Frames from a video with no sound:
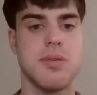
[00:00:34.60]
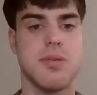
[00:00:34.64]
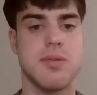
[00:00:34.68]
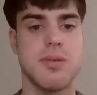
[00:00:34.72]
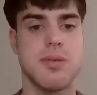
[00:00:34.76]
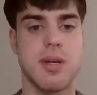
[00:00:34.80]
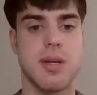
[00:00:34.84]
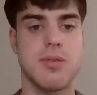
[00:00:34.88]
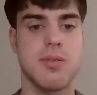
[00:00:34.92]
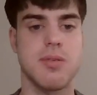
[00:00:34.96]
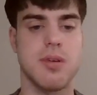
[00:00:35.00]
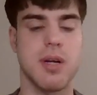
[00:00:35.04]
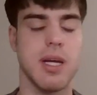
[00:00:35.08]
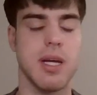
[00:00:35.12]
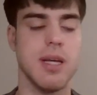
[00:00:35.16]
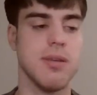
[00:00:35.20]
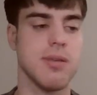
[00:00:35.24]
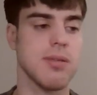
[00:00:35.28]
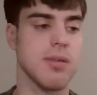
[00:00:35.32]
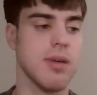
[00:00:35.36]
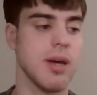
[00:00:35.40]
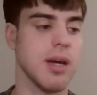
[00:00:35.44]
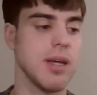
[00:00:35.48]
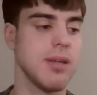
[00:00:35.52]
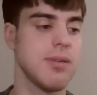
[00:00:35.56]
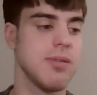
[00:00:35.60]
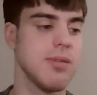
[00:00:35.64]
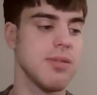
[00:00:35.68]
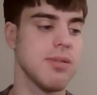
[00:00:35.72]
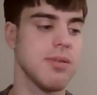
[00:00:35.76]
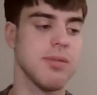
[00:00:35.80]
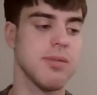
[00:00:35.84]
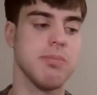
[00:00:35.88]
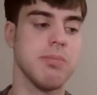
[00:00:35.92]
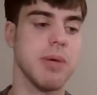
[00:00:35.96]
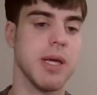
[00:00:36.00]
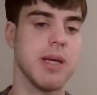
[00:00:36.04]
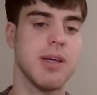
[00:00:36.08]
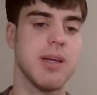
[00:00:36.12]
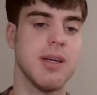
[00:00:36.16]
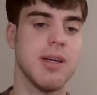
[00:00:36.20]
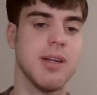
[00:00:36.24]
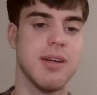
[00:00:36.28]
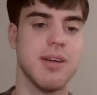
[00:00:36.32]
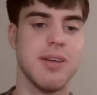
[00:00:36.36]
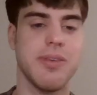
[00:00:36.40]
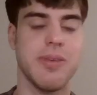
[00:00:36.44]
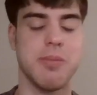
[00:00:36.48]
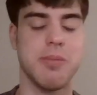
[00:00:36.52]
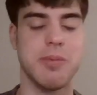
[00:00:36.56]
6 or 8 slices of
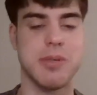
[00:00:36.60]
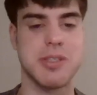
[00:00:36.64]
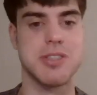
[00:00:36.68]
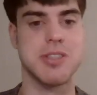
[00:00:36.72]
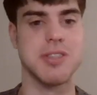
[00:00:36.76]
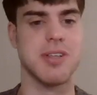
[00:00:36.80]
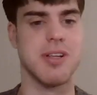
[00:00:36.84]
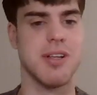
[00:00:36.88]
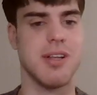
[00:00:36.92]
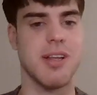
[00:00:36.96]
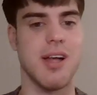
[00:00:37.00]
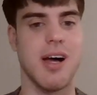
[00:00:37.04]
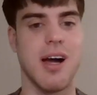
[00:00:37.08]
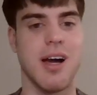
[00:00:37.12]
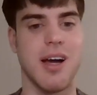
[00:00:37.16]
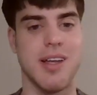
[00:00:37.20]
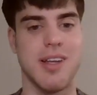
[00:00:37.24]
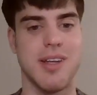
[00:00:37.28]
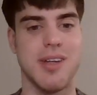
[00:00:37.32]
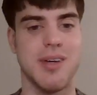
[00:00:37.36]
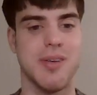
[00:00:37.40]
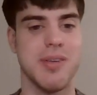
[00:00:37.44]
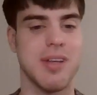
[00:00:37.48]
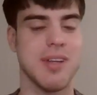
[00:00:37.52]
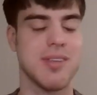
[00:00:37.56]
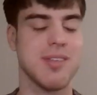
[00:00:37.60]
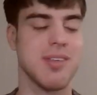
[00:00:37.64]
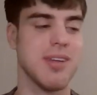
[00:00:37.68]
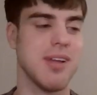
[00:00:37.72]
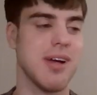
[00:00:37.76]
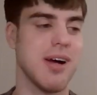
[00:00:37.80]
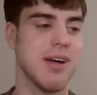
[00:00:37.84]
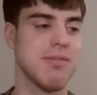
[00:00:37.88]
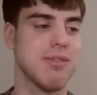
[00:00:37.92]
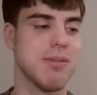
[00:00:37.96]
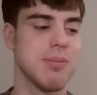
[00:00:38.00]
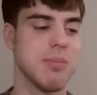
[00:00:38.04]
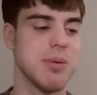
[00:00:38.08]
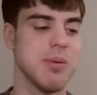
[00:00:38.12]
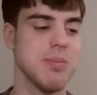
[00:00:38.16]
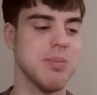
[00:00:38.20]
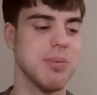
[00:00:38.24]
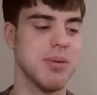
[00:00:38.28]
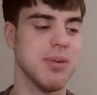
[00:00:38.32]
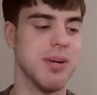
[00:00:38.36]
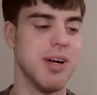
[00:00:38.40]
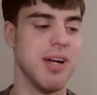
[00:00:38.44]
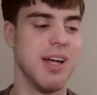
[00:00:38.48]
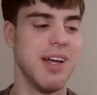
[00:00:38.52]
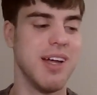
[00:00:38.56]
bacon, which is a lot. I know that's a lot for
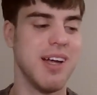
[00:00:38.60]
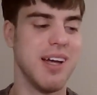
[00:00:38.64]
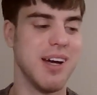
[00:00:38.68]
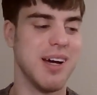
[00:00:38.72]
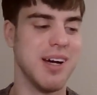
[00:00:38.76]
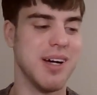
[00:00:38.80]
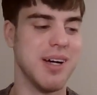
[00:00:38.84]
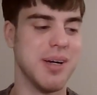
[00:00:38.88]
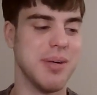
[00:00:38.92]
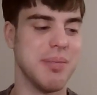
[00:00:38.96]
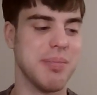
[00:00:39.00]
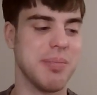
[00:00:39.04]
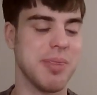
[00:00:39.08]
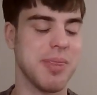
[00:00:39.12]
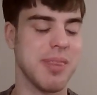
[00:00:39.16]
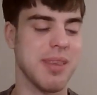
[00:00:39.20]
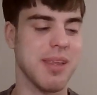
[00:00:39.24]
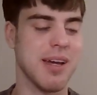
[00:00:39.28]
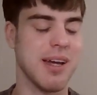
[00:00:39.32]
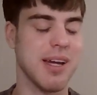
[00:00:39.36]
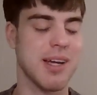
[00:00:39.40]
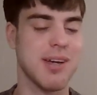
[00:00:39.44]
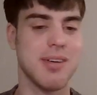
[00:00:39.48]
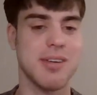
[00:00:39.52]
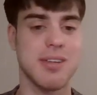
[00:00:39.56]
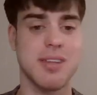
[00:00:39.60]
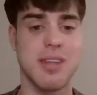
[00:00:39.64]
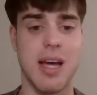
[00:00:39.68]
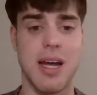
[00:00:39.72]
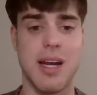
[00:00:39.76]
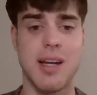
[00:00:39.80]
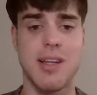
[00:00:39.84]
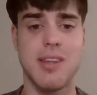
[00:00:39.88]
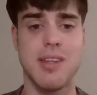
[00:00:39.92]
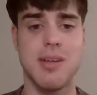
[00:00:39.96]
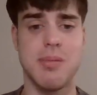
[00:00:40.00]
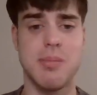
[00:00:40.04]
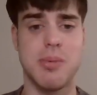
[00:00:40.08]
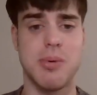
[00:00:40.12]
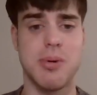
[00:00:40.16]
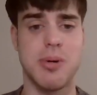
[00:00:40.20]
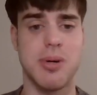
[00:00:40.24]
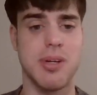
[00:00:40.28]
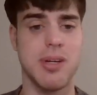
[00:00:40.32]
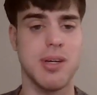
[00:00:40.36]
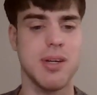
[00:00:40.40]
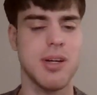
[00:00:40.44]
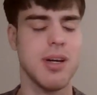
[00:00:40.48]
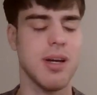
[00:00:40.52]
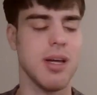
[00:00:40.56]
people. I cook that in the
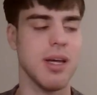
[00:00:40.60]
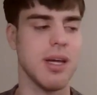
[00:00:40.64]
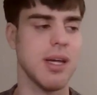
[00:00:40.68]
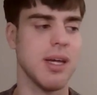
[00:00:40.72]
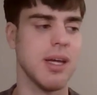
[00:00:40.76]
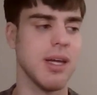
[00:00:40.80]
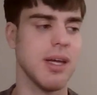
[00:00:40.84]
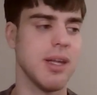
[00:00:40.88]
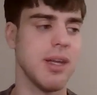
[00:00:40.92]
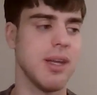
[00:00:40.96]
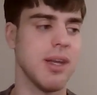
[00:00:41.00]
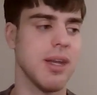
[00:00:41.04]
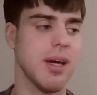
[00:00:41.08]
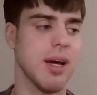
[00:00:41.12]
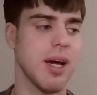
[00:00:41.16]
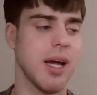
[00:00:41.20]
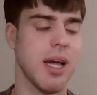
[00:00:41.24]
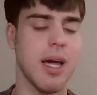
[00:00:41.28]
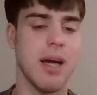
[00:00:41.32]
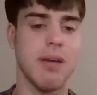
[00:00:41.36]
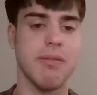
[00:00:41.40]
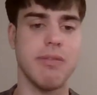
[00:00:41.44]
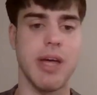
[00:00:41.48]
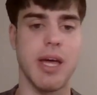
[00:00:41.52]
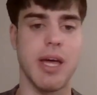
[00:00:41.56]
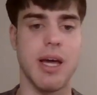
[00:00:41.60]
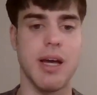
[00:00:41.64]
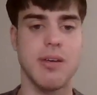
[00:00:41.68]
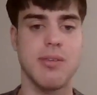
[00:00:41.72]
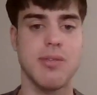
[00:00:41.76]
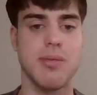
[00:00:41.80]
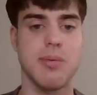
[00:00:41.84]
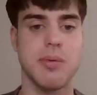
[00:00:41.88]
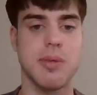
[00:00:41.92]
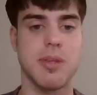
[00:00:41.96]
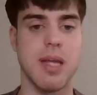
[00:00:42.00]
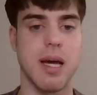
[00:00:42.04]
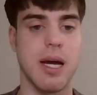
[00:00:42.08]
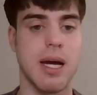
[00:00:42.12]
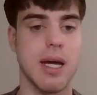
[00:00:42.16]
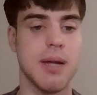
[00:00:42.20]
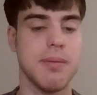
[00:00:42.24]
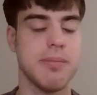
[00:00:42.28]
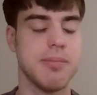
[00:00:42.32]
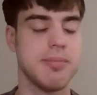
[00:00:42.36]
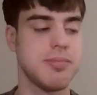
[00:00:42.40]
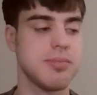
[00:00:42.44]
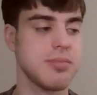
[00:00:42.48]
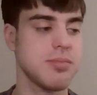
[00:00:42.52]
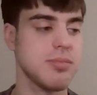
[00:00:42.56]
morning and I have eggs with
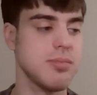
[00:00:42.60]
that.